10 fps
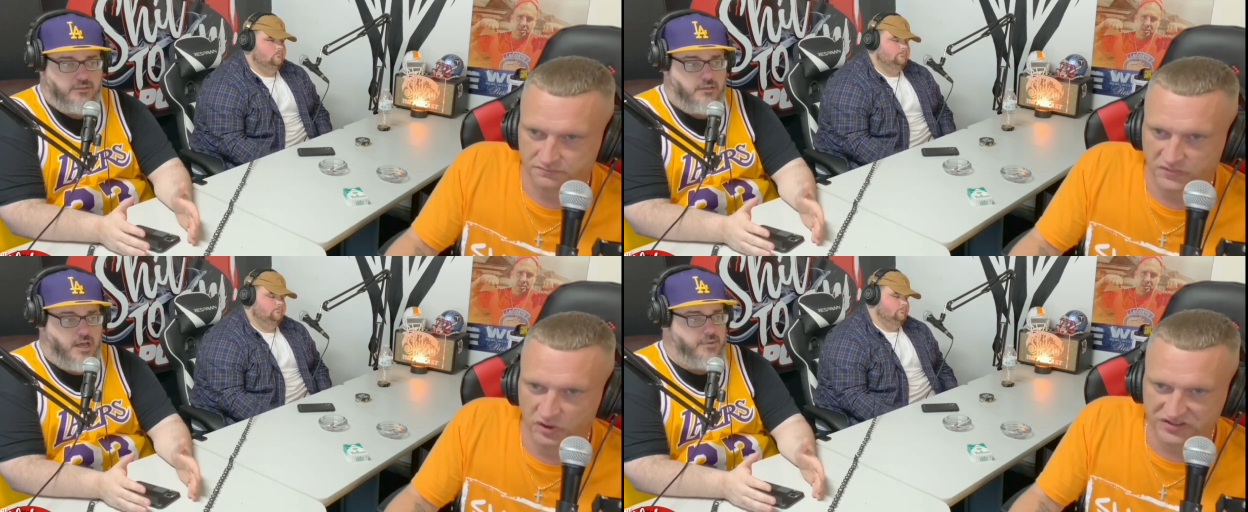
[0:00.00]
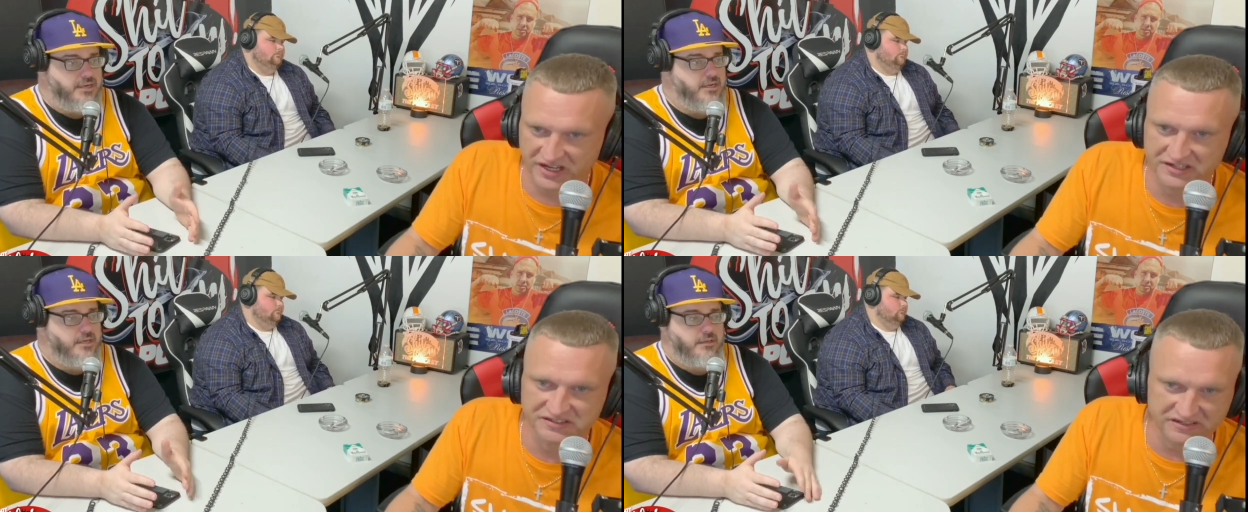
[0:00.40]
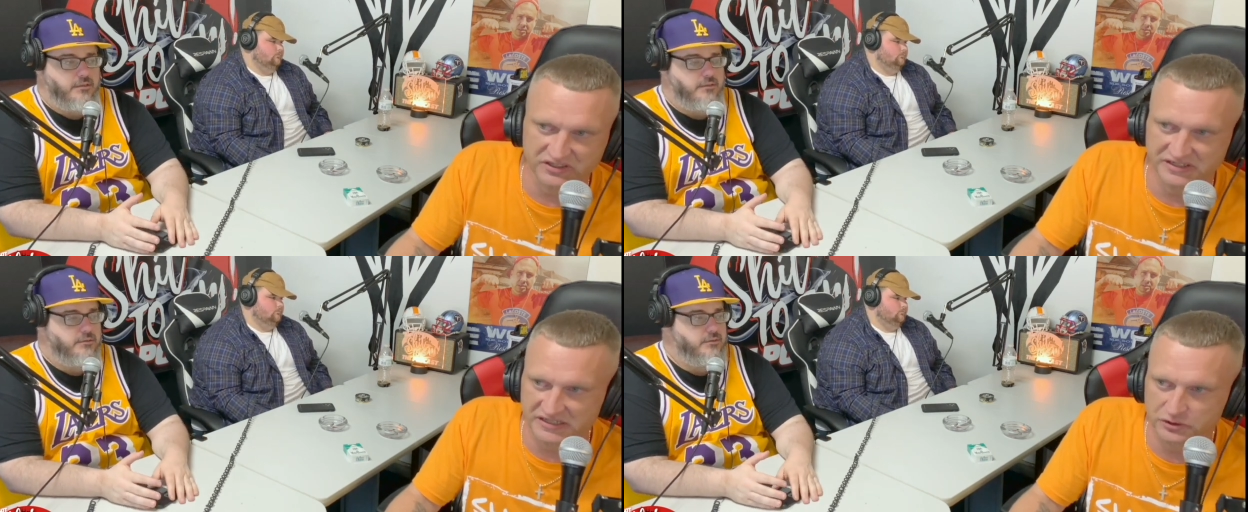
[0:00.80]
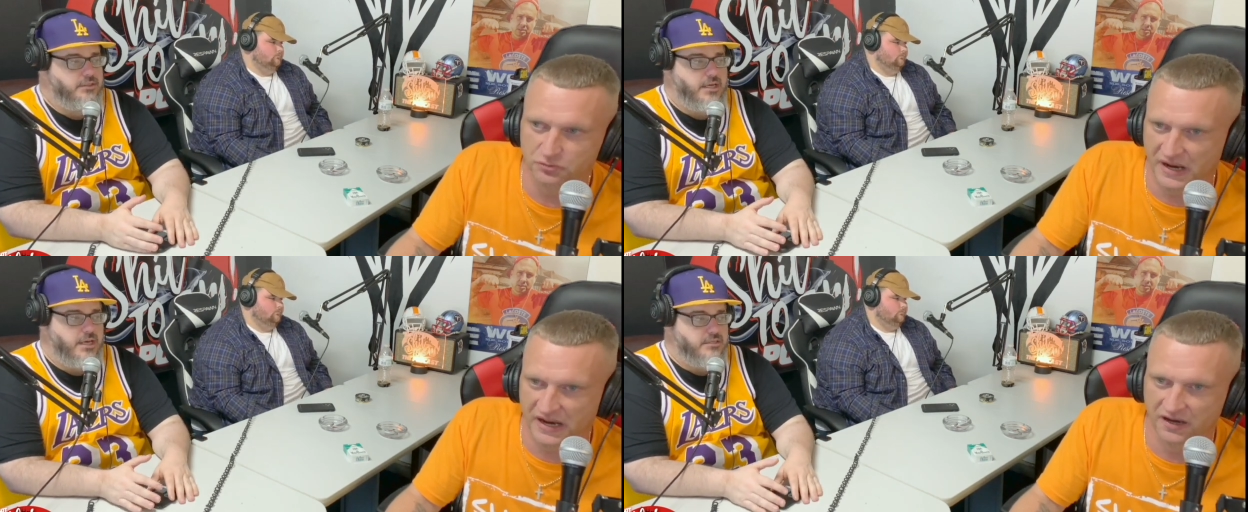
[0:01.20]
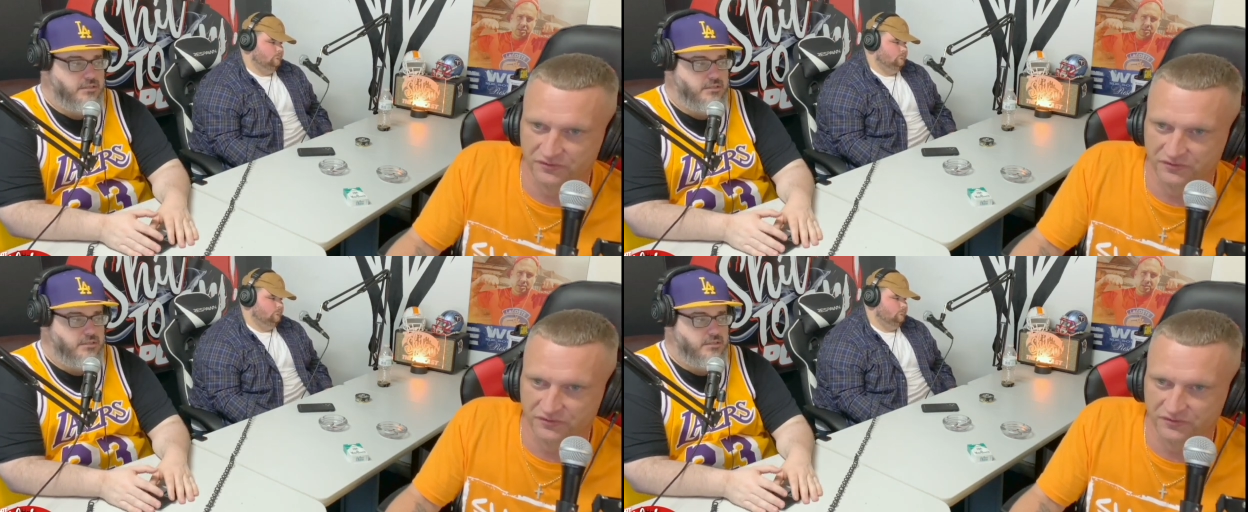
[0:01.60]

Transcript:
Speaker 1: It looks I mean, like a DVD you yeah, buy of your